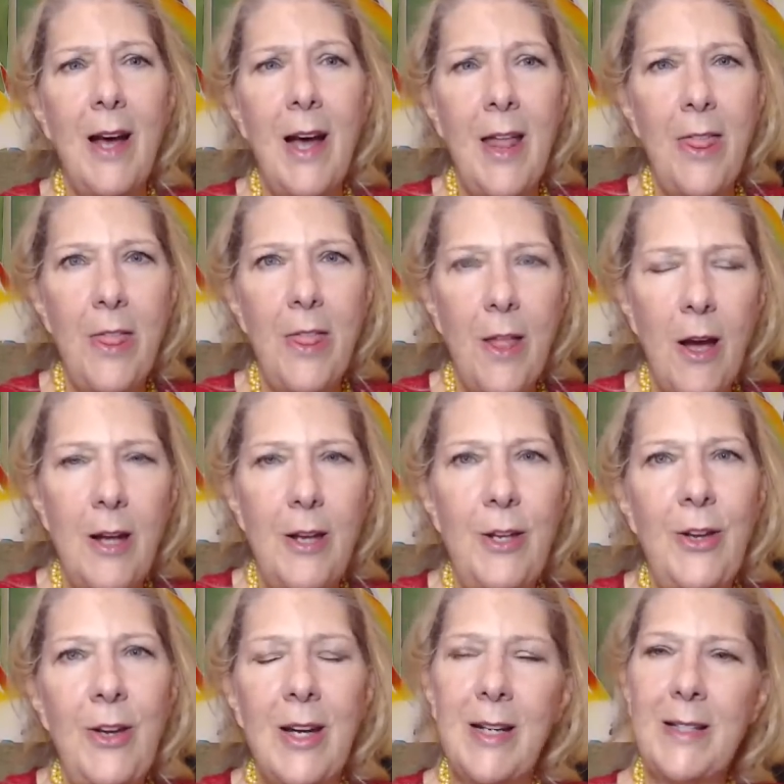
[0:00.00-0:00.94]
I
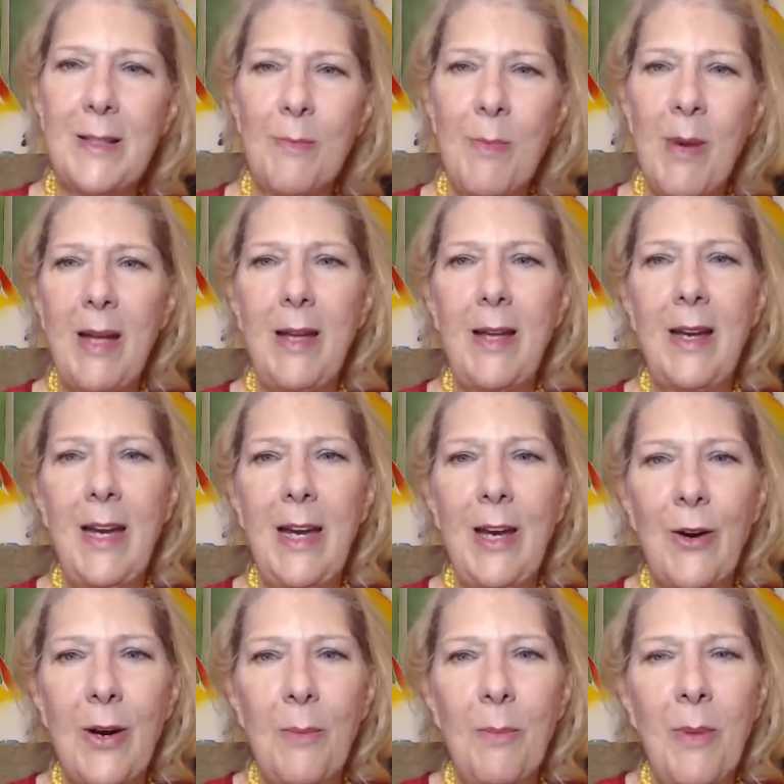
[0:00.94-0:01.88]
thought you guys might could
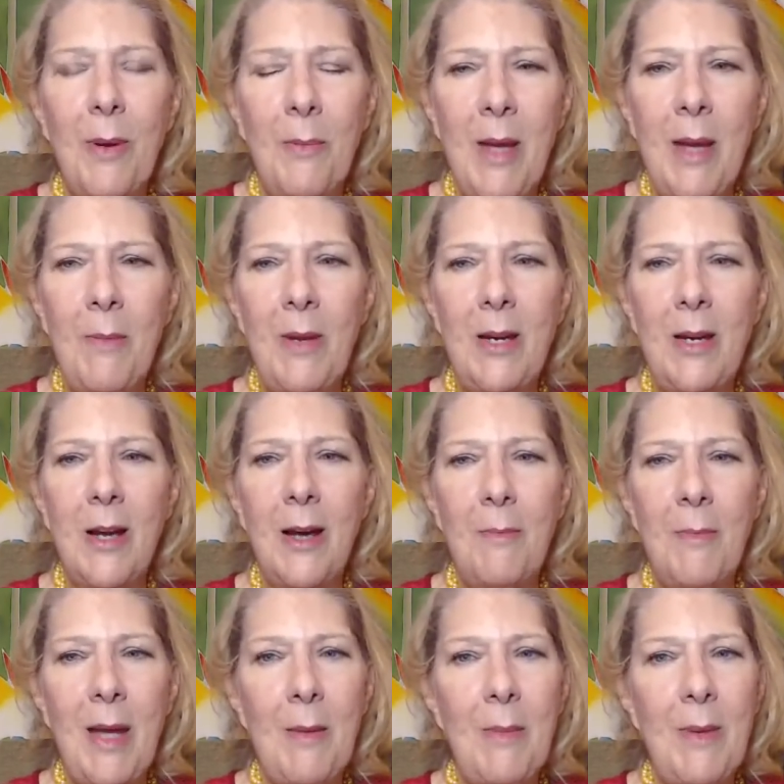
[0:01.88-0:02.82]
hear it, but maybe
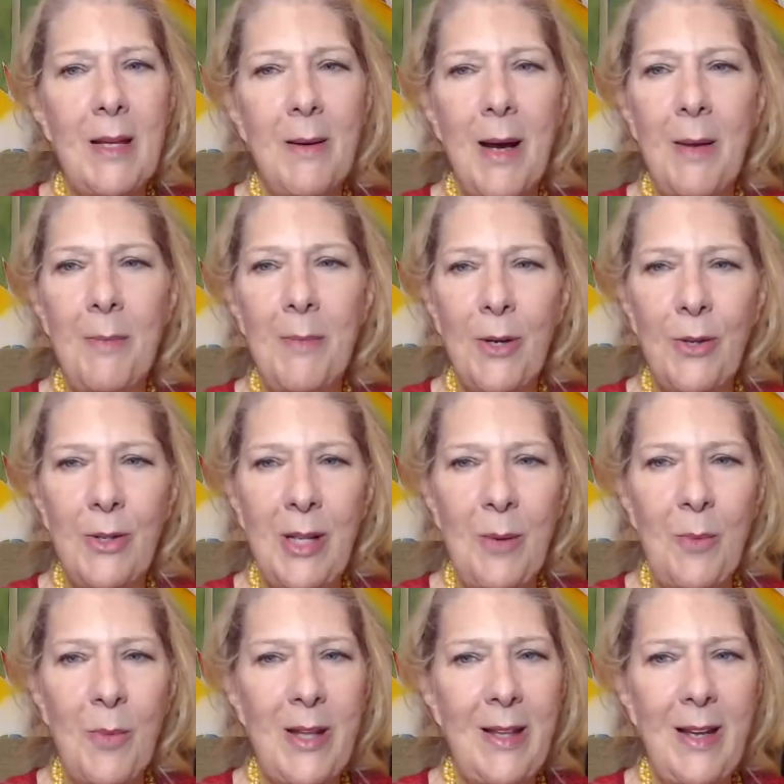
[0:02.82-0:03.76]
not. Maybe I'm the
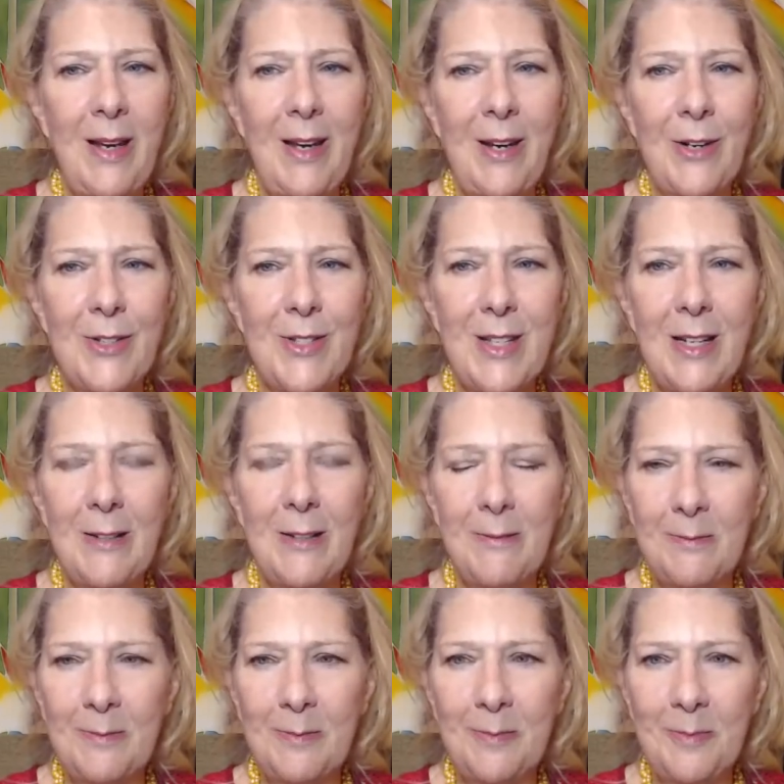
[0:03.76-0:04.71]
only one that hears
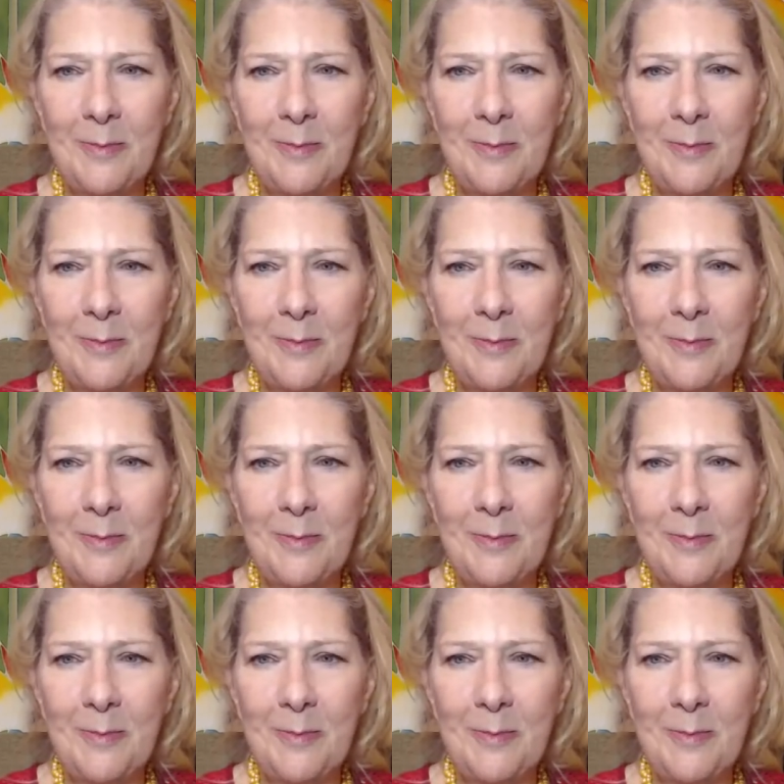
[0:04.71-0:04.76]
it.